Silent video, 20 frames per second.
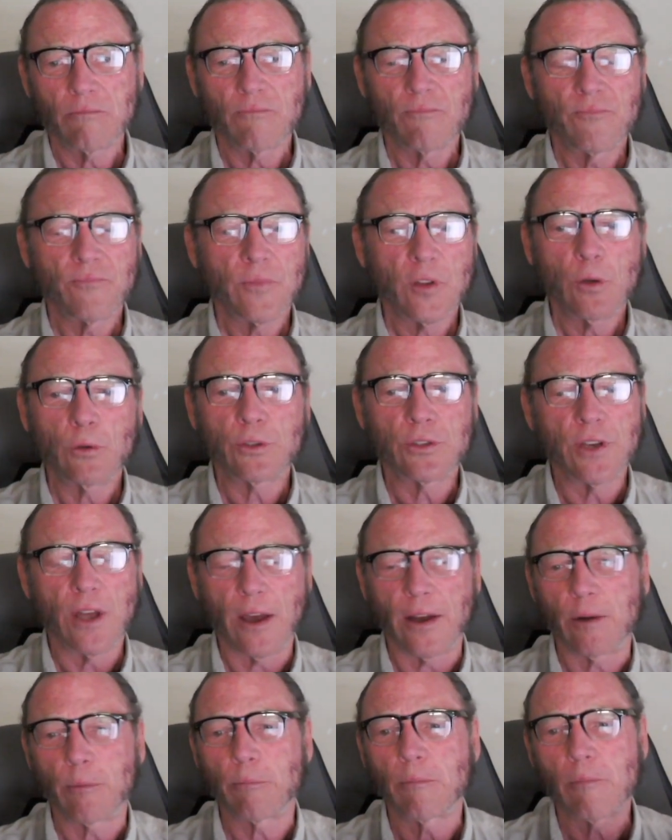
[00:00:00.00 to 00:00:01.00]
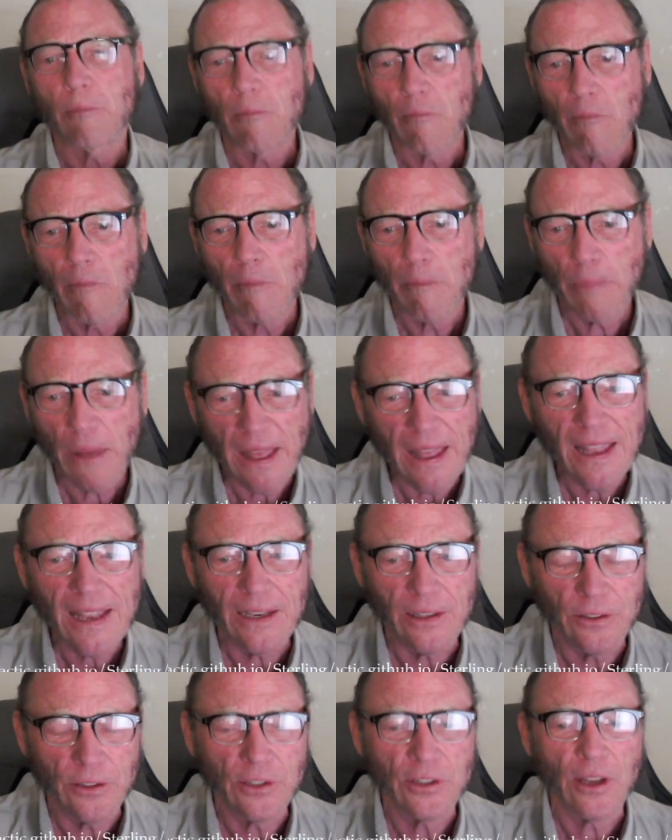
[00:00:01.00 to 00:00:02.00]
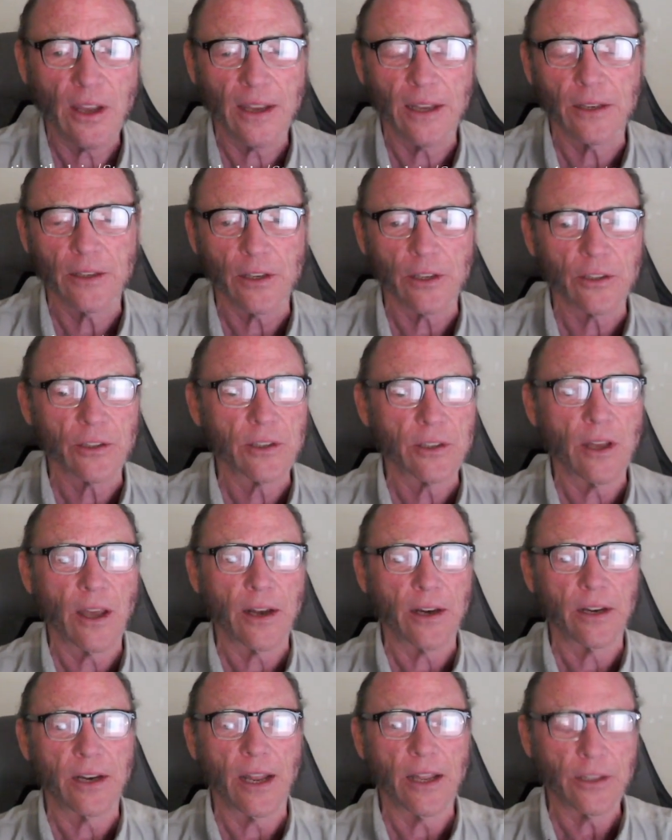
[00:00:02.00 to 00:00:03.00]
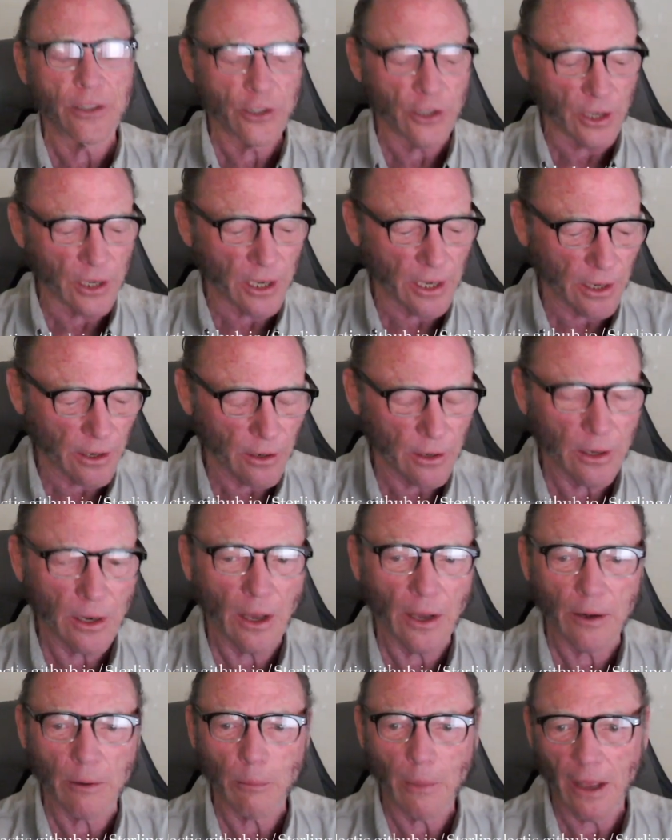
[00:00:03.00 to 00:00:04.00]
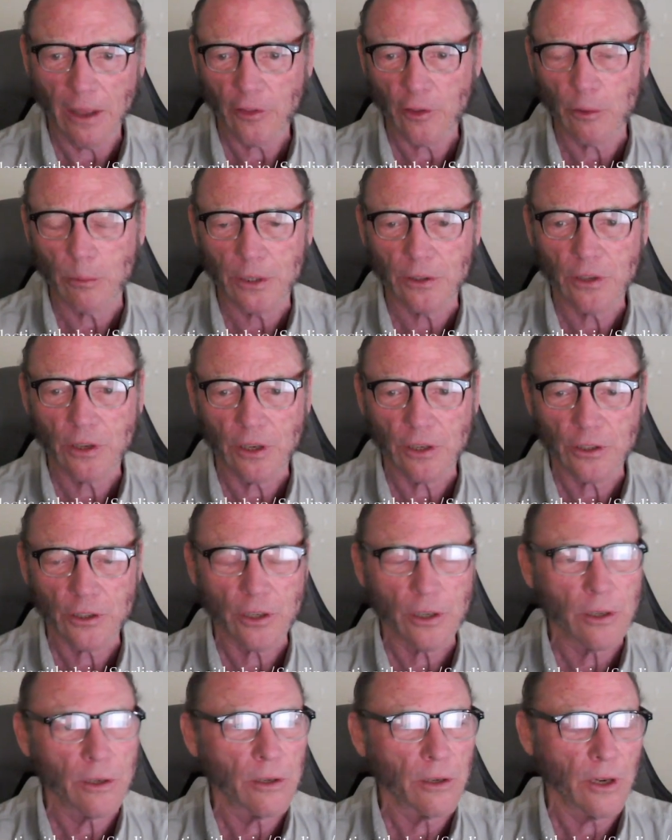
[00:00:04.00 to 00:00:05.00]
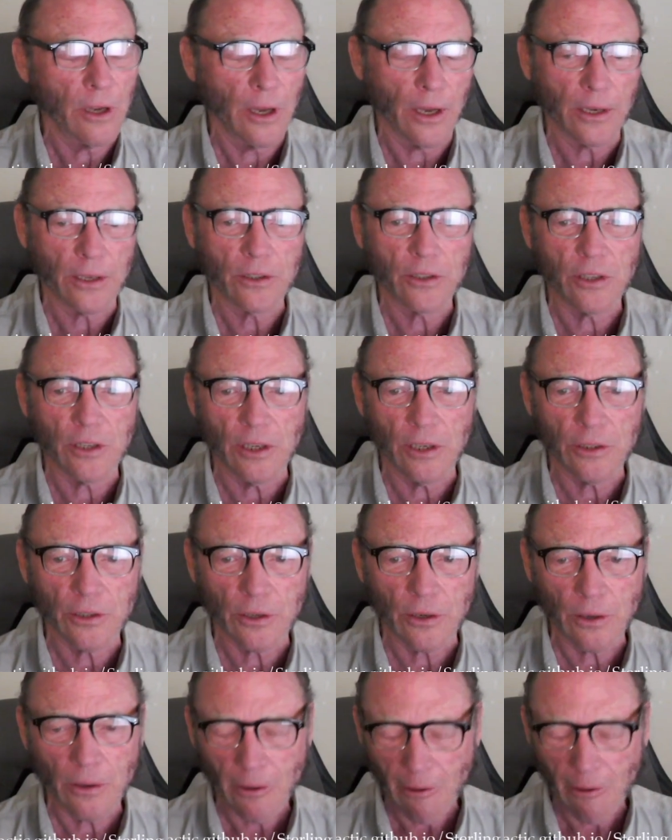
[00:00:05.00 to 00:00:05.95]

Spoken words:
who's not a paid scientist, not an engineer, not a mathematician, not a teacher.